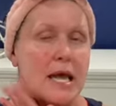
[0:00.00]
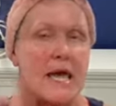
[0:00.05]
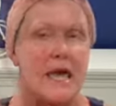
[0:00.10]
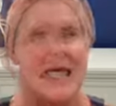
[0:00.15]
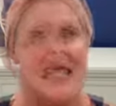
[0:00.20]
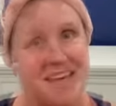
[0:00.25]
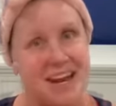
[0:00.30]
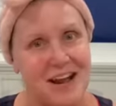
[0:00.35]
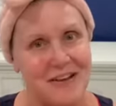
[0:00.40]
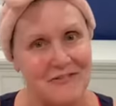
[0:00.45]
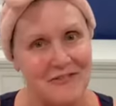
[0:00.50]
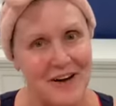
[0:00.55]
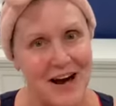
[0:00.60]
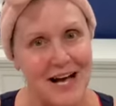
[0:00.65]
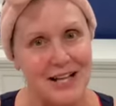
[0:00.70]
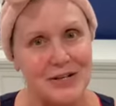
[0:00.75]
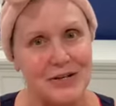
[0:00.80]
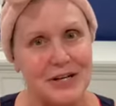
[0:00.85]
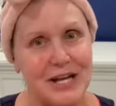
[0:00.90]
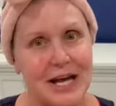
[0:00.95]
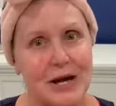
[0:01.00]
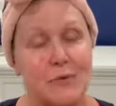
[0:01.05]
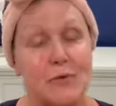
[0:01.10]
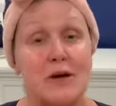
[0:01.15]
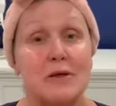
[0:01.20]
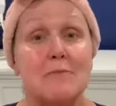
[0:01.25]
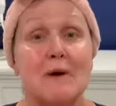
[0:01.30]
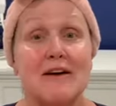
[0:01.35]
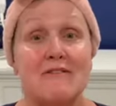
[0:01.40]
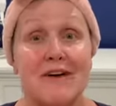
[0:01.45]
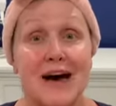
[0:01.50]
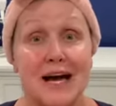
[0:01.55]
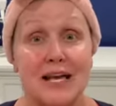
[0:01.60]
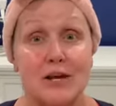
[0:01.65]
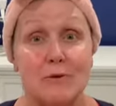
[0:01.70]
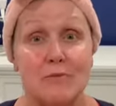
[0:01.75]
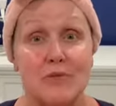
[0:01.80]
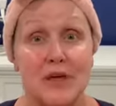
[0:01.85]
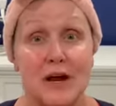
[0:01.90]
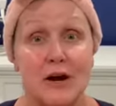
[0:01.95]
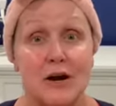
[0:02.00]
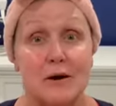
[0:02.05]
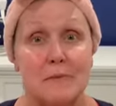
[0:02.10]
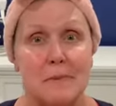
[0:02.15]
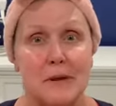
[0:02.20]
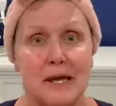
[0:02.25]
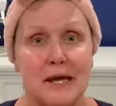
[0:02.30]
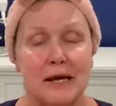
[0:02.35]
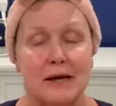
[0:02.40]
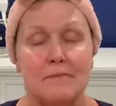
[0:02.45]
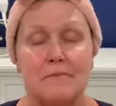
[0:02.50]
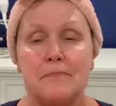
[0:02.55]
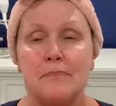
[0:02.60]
Then I followed it with my vacuum therapy.